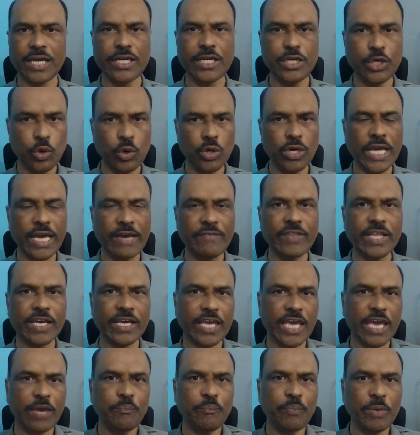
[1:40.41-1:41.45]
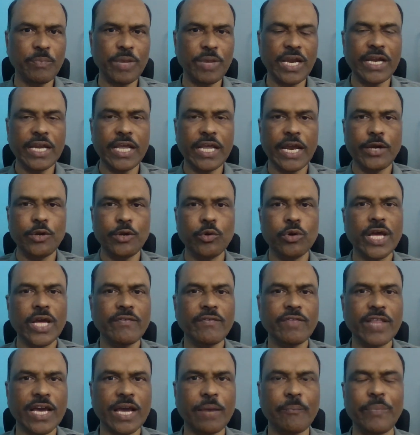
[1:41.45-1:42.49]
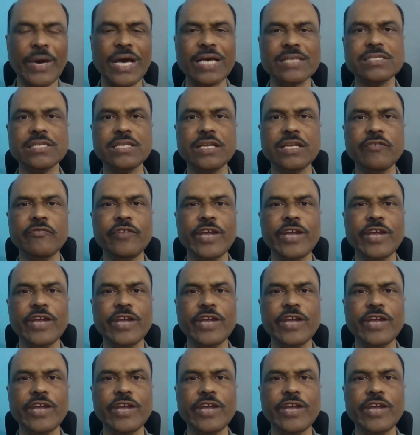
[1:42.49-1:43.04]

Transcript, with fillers: I don't have the capability, I don't have the capacity.